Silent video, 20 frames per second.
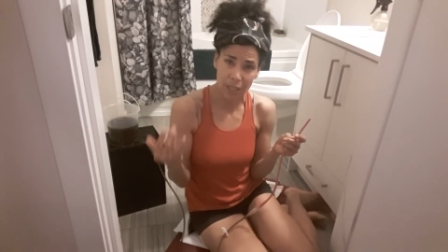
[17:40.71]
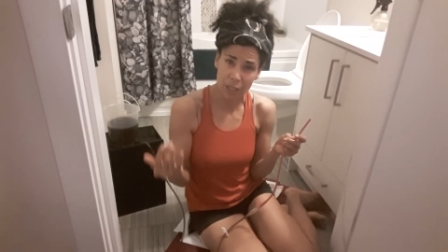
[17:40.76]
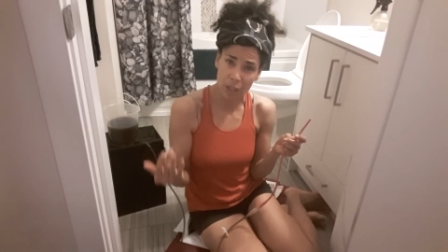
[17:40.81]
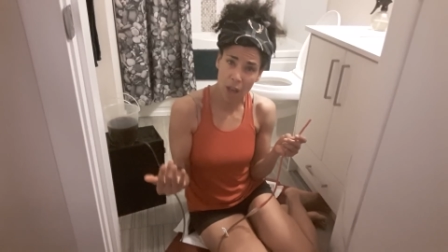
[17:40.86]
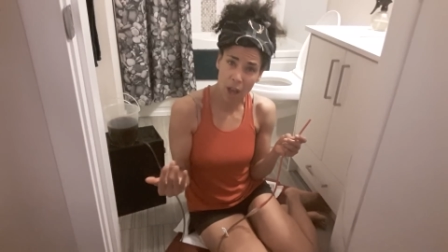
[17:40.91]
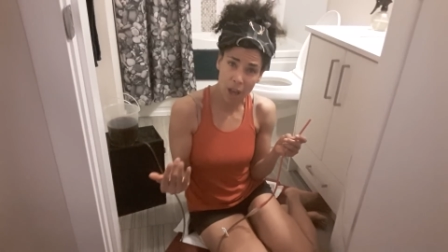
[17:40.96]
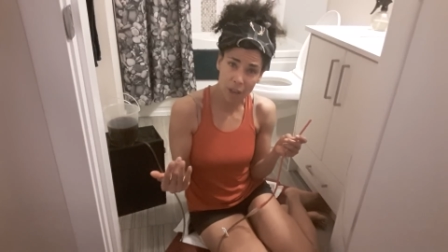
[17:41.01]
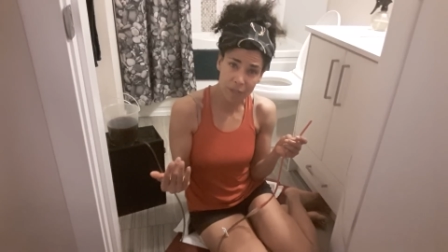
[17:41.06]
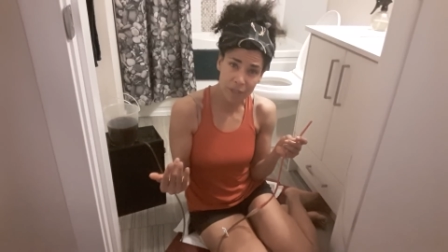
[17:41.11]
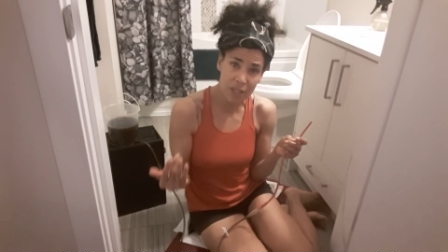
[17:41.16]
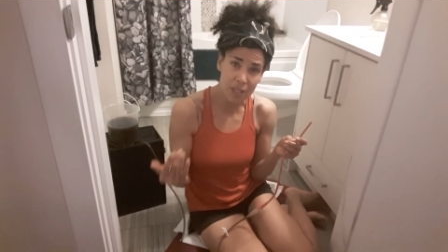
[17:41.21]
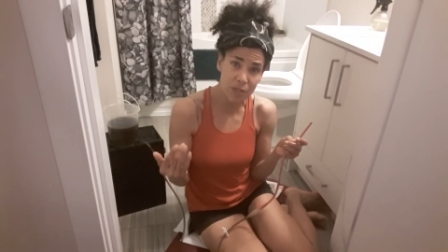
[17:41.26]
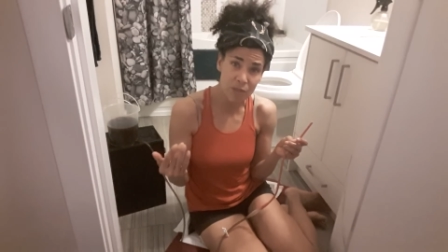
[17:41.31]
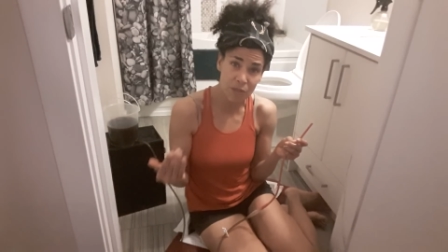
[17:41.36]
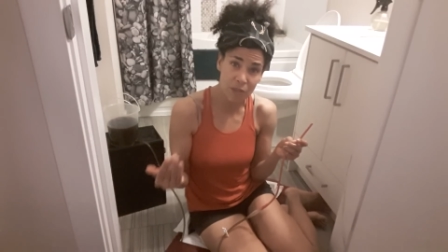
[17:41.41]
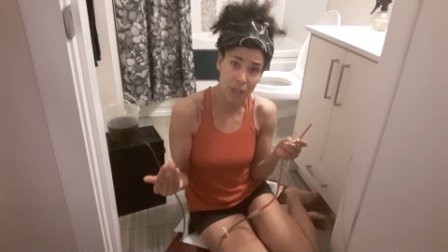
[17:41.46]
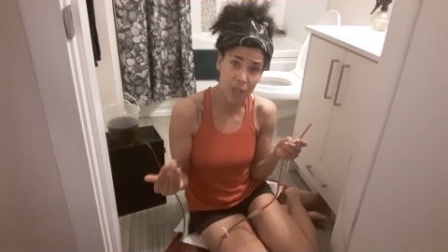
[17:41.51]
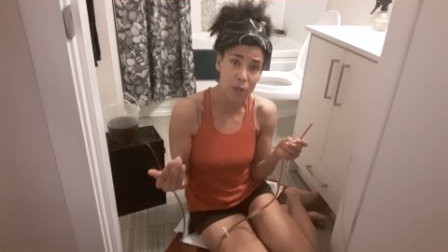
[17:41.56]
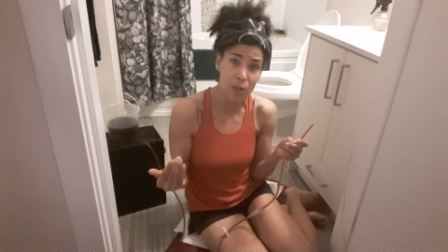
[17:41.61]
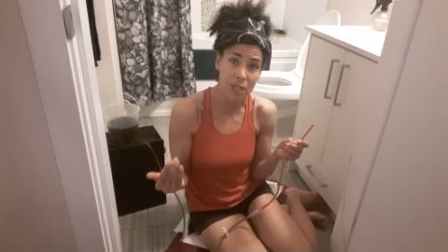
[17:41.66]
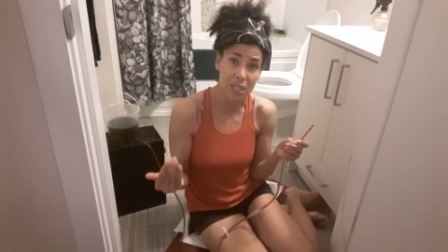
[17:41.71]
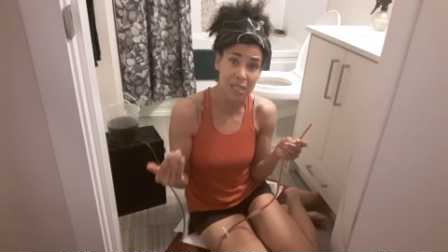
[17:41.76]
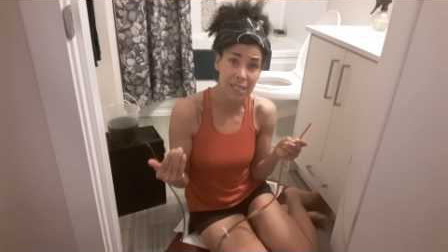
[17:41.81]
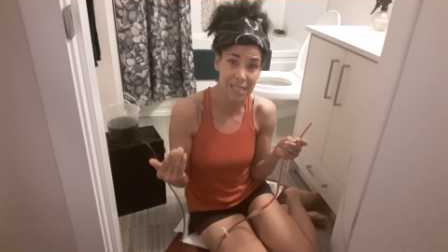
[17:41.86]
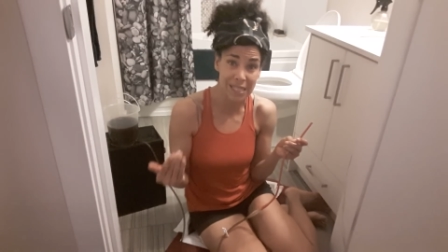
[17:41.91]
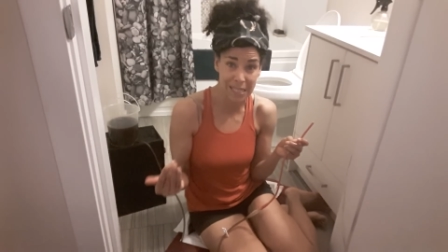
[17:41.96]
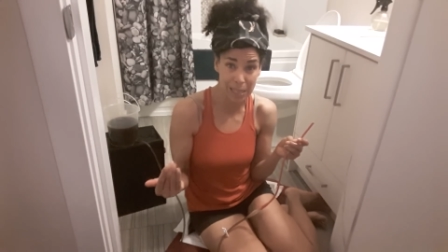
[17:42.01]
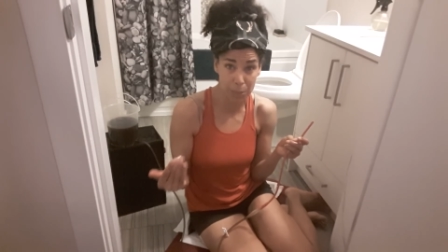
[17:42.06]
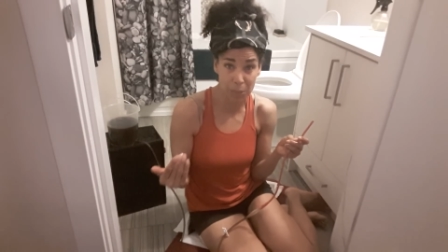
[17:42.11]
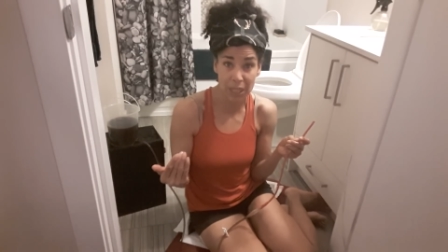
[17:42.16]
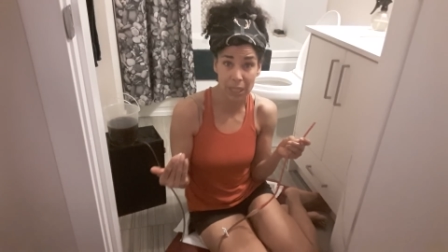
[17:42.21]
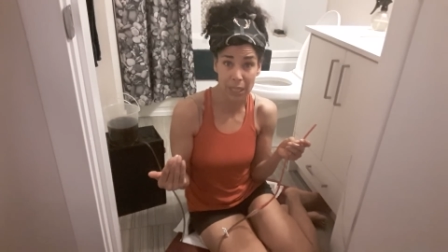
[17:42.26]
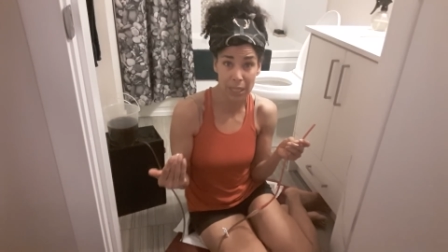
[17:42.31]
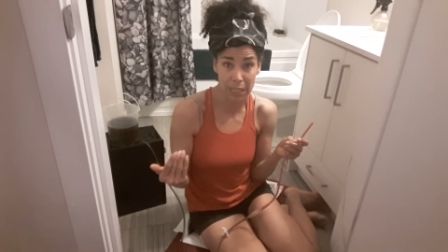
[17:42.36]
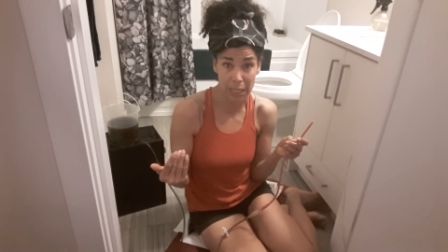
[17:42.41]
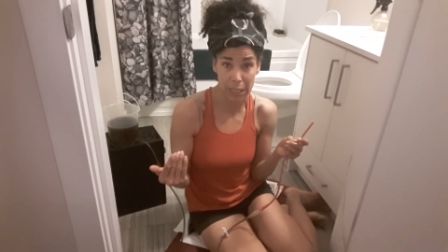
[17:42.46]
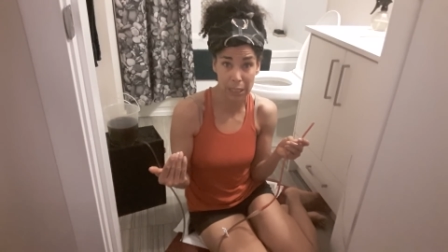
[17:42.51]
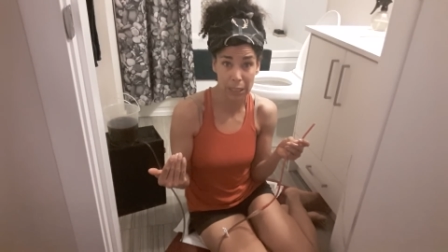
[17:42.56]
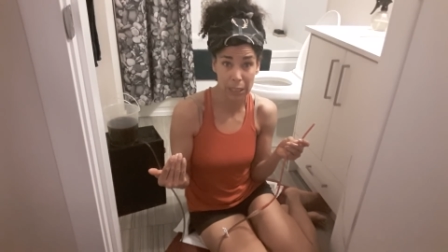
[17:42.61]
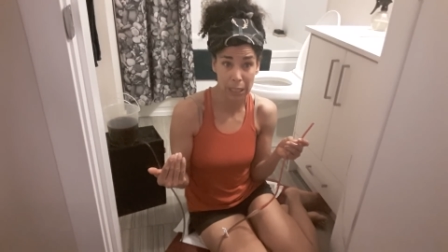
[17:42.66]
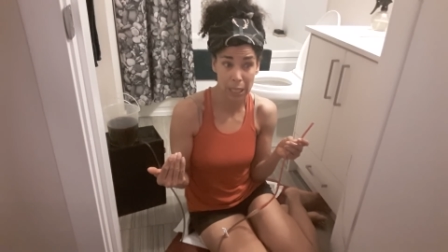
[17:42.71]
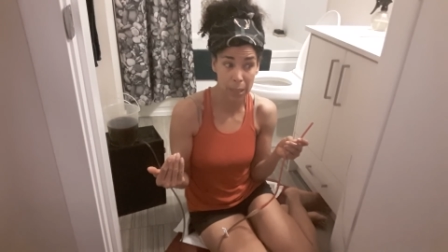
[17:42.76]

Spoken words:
and coffee is very stimulating.